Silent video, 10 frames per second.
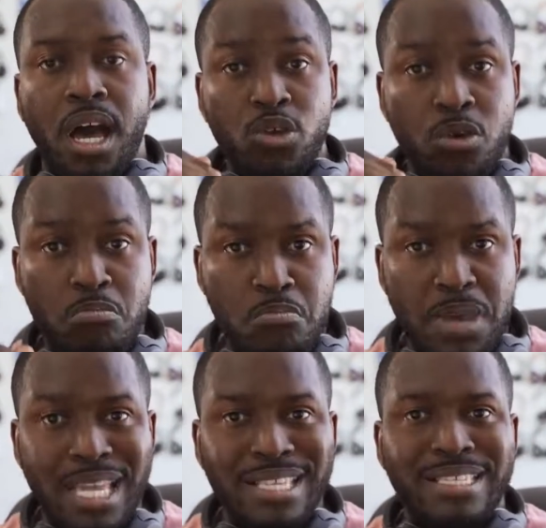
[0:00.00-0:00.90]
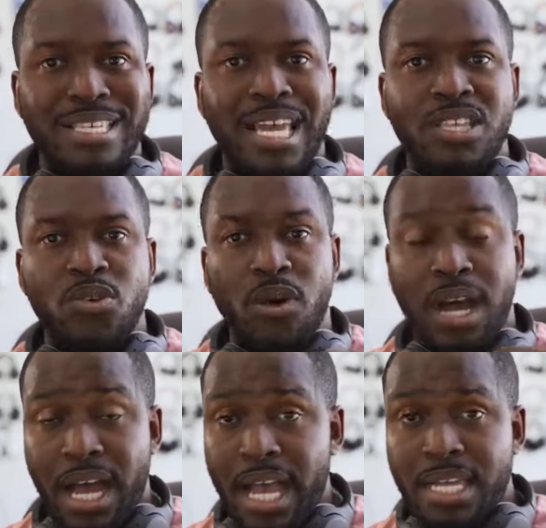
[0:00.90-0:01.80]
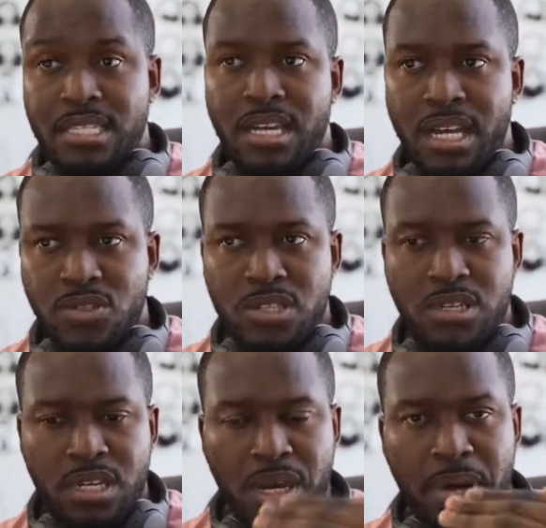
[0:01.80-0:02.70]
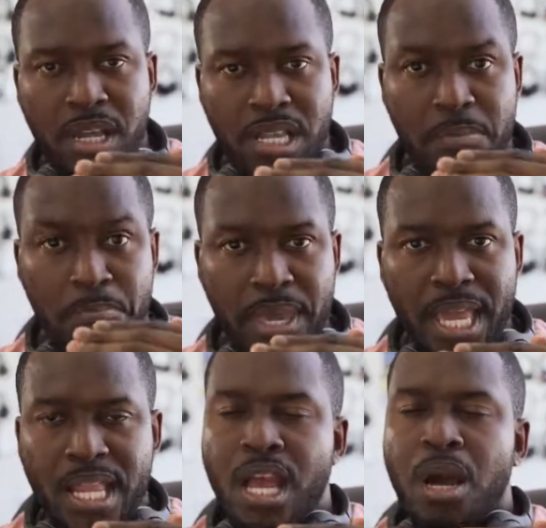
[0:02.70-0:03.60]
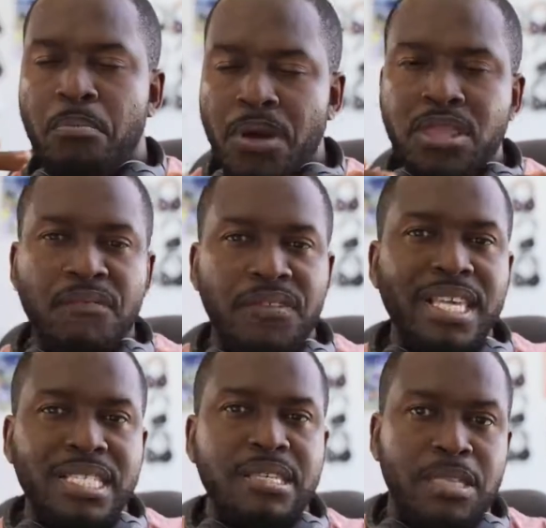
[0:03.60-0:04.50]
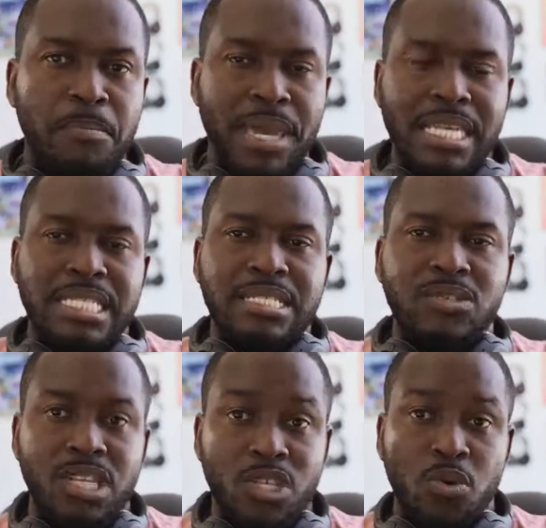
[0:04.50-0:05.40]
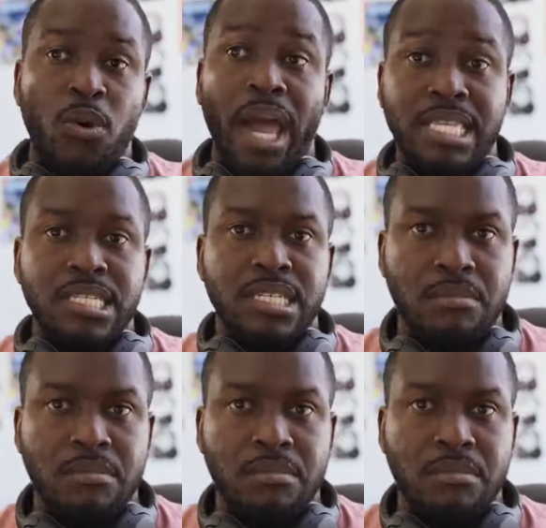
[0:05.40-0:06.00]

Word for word: Your mids and your highs actually come out a bit, but the bass still is quite